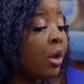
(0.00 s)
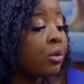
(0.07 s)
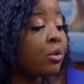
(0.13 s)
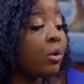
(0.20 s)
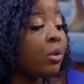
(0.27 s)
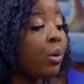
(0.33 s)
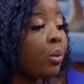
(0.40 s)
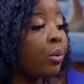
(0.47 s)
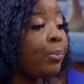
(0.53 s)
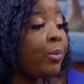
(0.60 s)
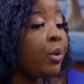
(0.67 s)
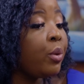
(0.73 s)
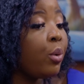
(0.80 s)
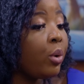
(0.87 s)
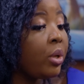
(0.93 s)
So there will be
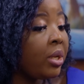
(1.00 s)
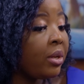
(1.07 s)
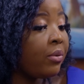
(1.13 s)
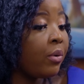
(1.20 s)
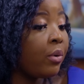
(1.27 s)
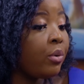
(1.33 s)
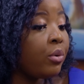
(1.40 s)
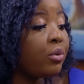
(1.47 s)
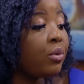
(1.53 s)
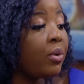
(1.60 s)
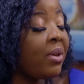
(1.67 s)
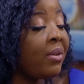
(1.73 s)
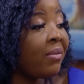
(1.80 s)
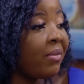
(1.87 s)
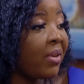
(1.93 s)
no need for you to
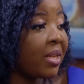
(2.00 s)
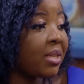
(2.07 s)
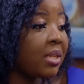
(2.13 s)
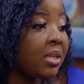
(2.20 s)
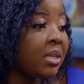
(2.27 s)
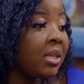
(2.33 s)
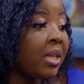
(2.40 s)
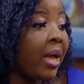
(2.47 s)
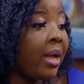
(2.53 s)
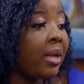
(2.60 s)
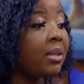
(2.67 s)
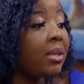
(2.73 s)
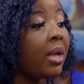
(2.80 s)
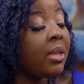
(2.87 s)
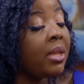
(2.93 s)
invest in that.
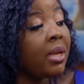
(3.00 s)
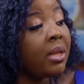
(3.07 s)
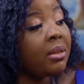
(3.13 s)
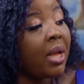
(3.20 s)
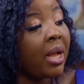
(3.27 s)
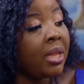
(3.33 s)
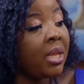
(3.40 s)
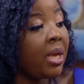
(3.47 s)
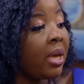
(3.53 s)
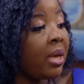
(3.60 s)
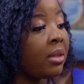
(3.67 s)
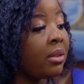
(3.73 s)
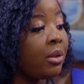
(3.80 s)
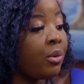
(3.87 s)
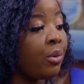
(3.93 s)
And then at the
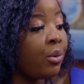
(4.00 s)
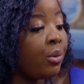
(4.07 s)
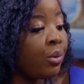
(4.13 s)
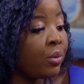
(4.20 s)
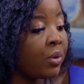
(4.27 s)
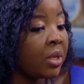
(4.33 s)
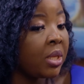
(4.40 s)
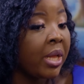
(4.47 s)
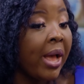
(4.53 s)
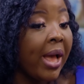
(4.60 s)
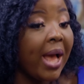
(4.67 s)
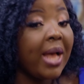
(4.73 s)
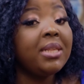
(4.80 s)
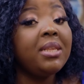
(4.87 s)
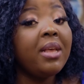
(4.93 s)
end, they don't use it.
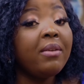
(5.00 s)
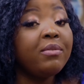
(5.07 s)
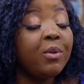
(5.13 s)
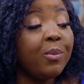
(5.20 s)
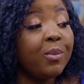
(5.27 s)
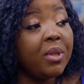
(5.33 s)
I still have some